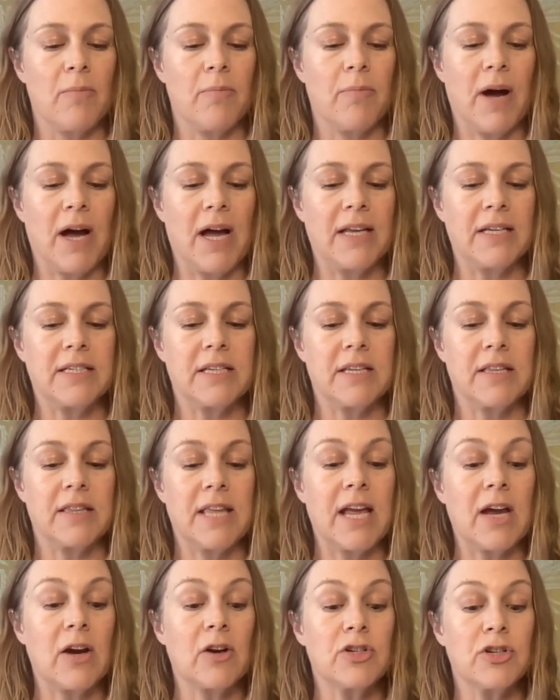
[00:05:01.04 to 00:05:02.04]
but
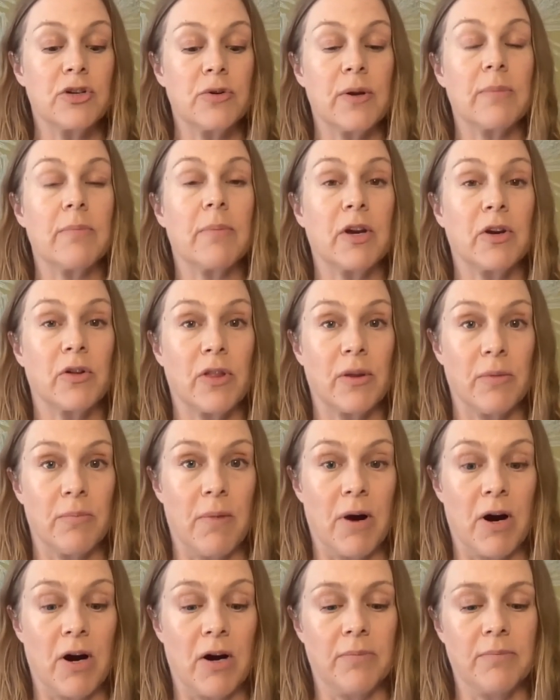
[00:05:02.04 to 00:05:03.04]
they are doing better than
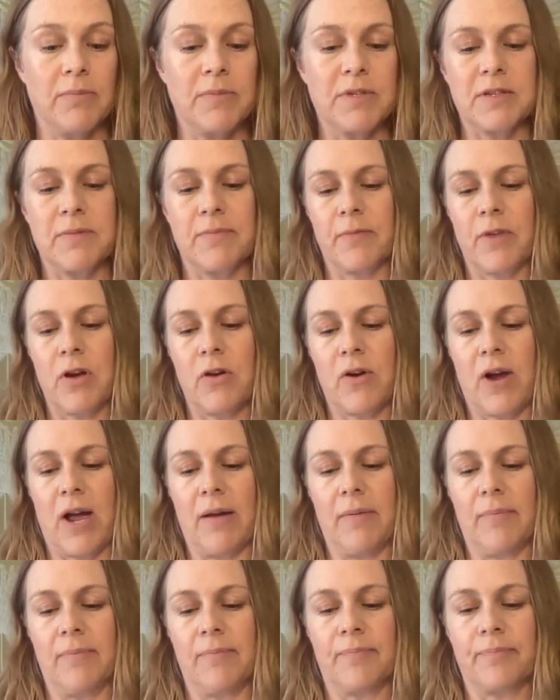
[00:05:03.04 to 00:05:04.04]
moms. Okay.
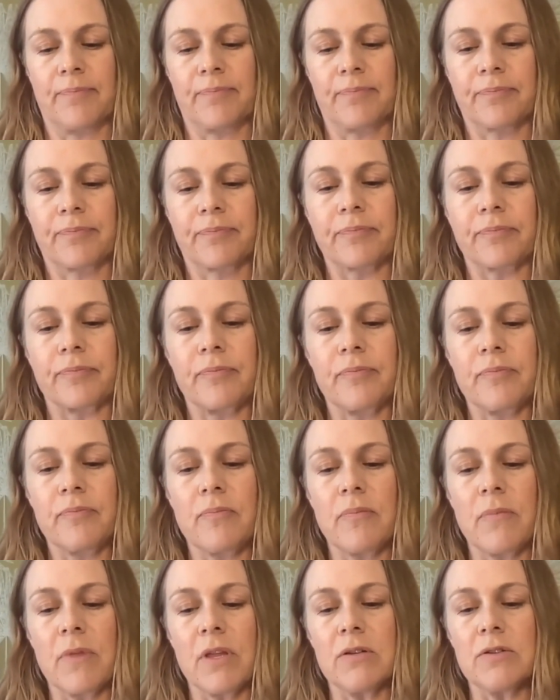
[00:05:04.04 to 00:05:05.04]

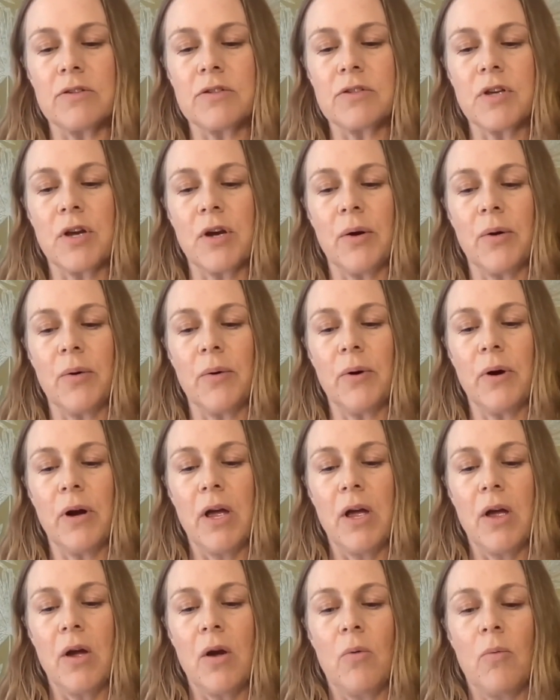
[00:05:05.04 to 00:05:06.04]
So,
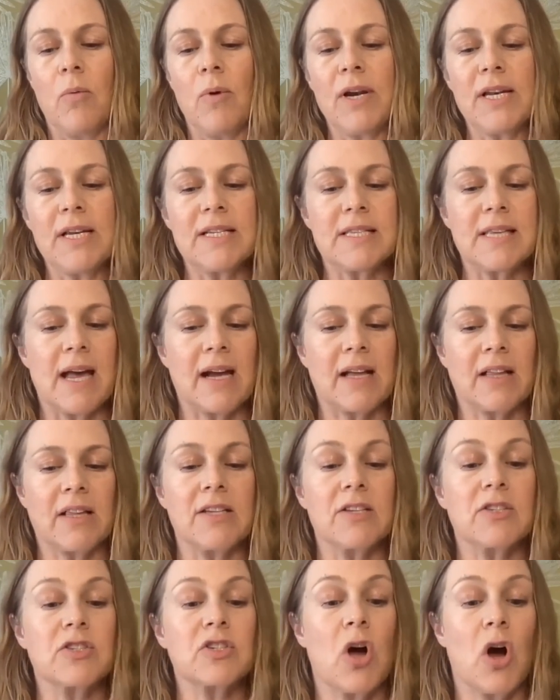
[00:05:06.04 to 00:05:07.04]
what
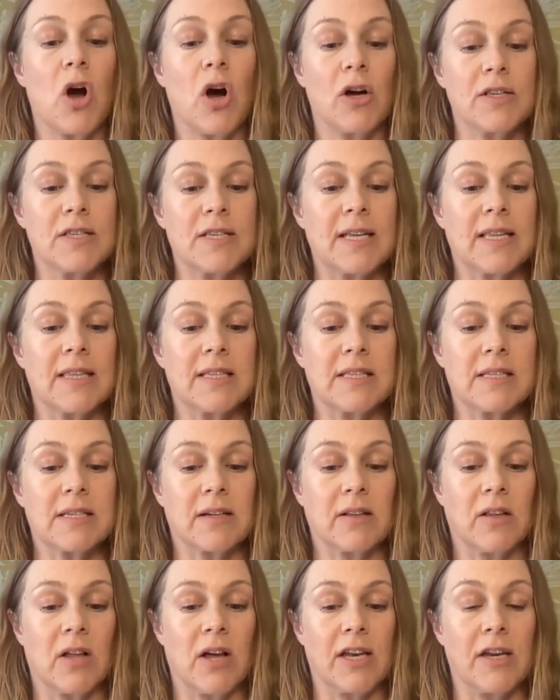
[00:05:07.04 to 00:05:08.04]
exactly is causing this
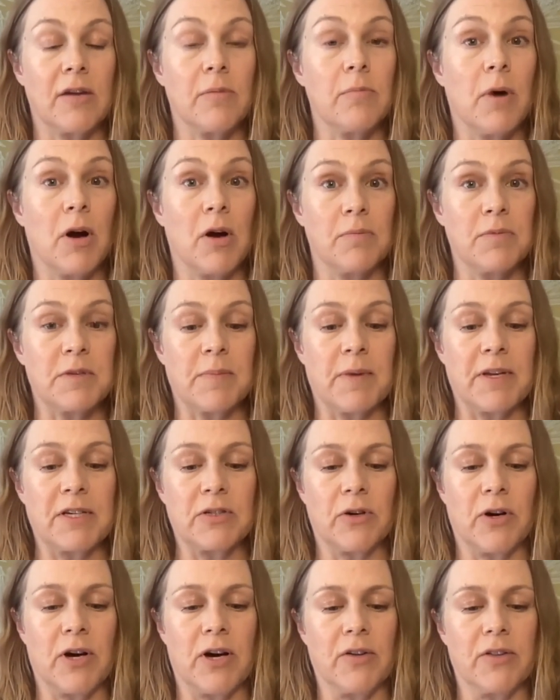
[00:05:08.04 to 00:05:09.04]
decline in mom's
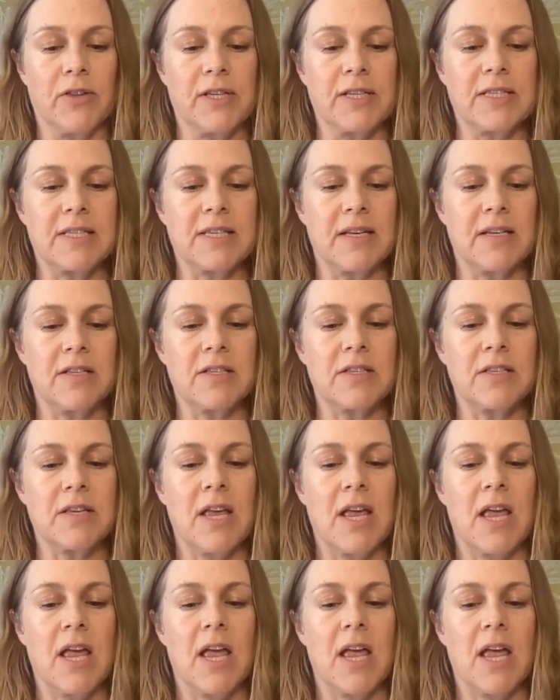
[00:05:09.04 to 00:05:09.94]
mental health? It says,